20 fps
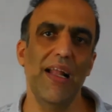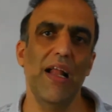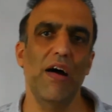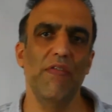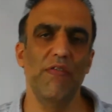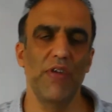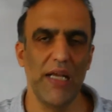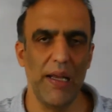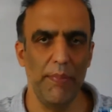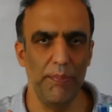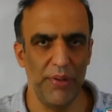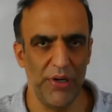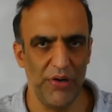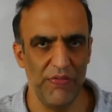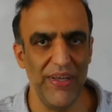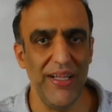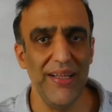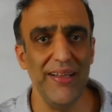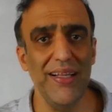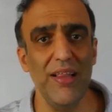how we can
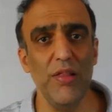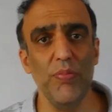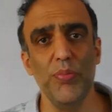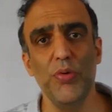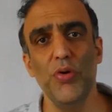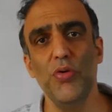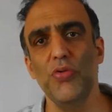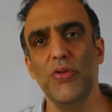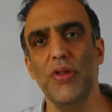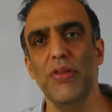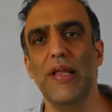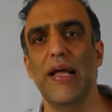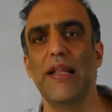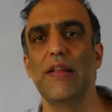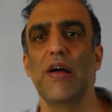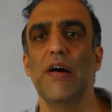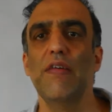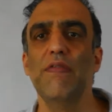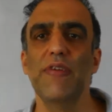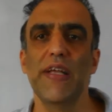prevent this process, and
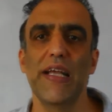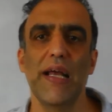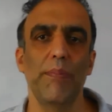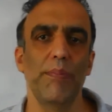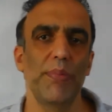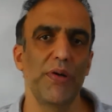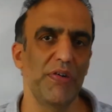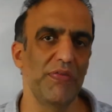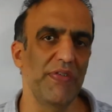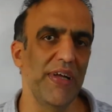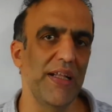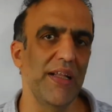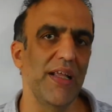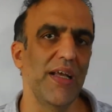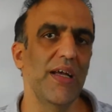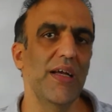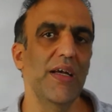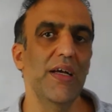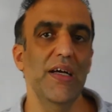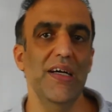how we can prevent
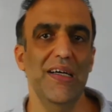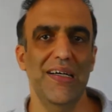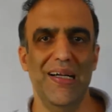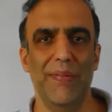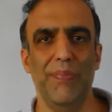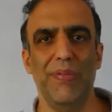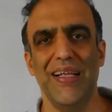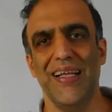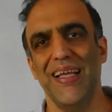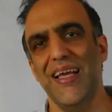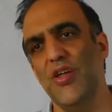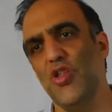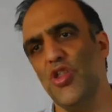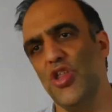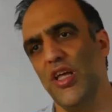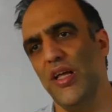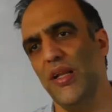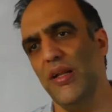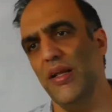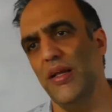
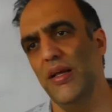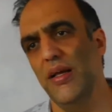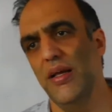replication